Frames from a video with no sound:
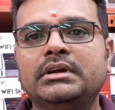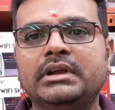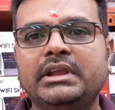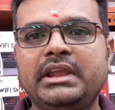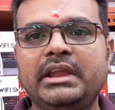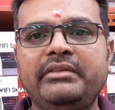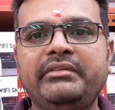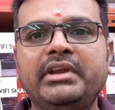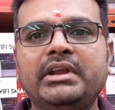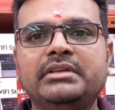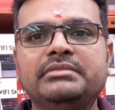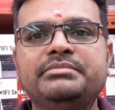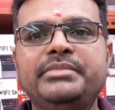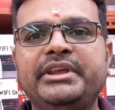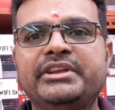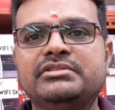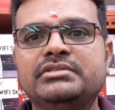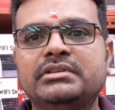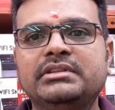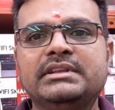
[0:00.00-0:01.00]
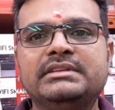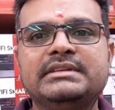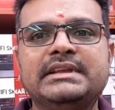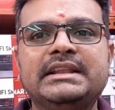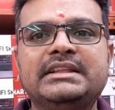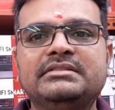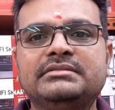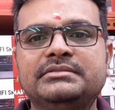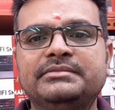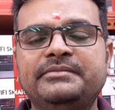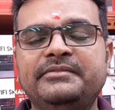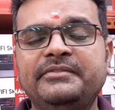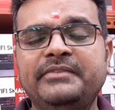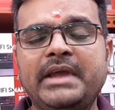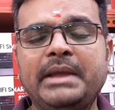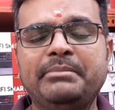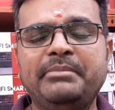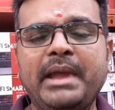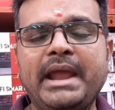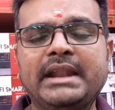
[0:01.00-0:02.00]
uh, KVA It's based on the cells
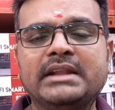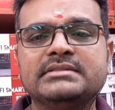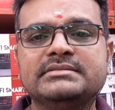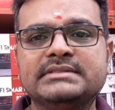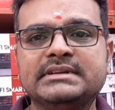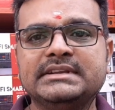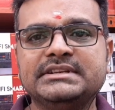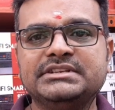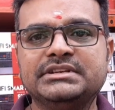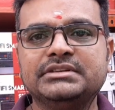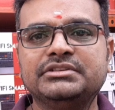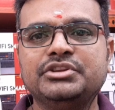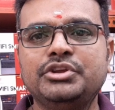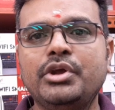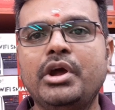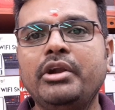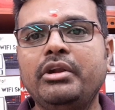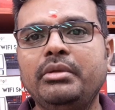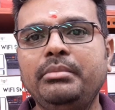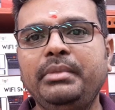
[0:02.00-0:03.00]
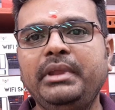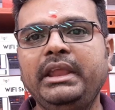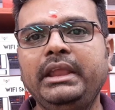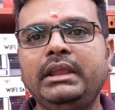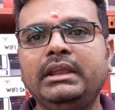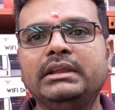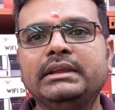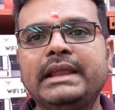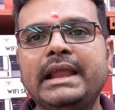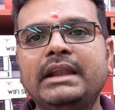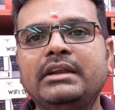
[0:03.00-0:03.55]
panel selections you have to be